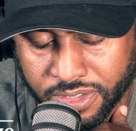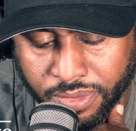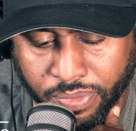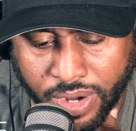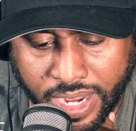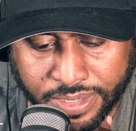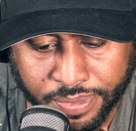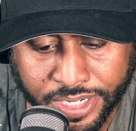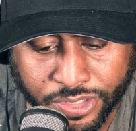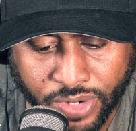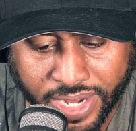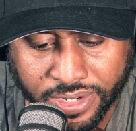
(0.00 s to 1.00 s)
surprise me.
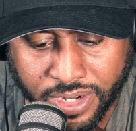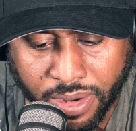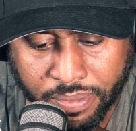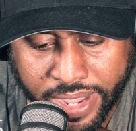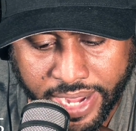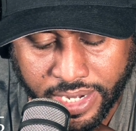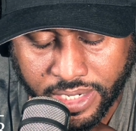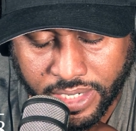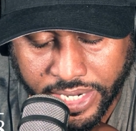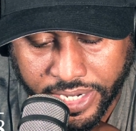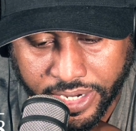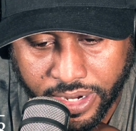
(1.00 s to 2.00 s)
He tried to come back and
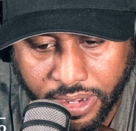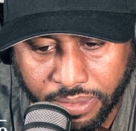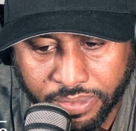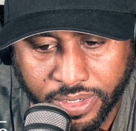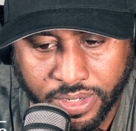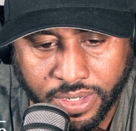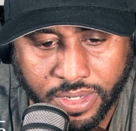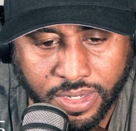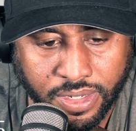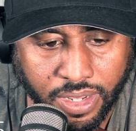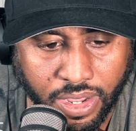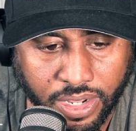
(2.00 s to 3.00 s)
clean it up.
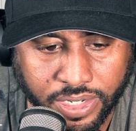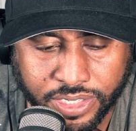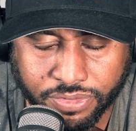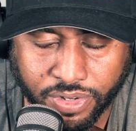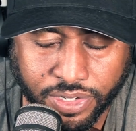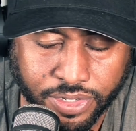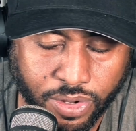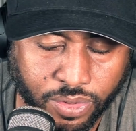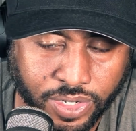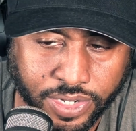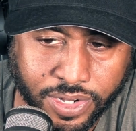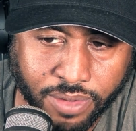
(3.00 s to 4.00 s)
It's really no
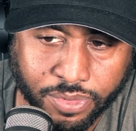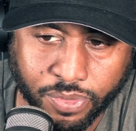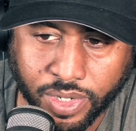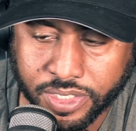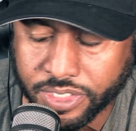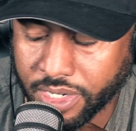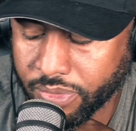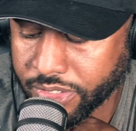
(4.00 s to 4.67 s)
cleanup. He really said